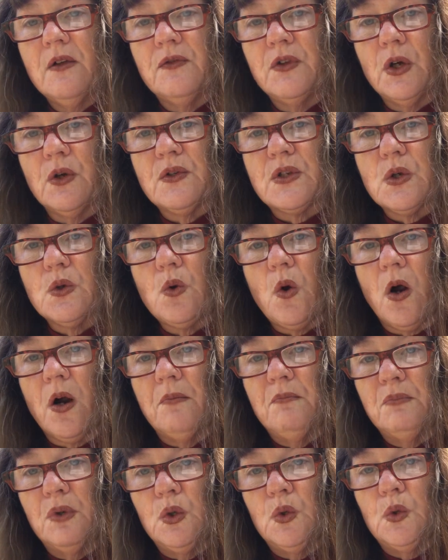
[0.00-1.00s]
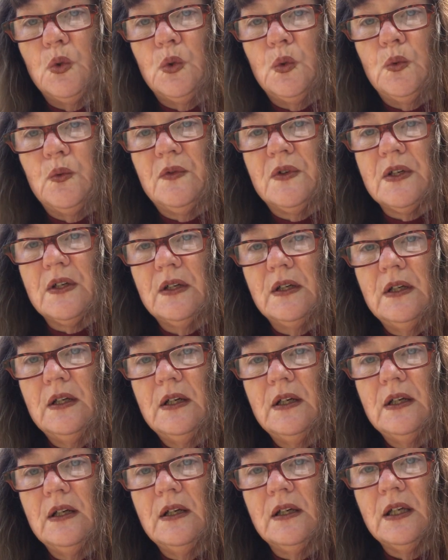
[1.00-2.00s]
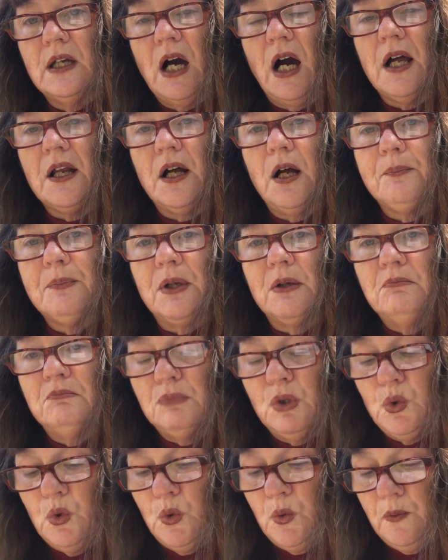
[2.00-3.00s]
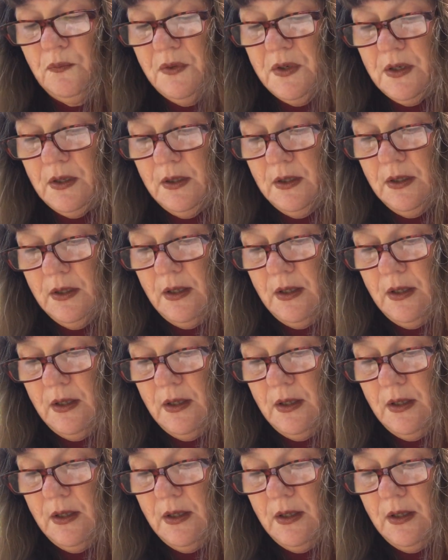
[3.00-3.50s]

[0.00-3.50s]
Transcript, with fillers: those who are moved, got up and moved.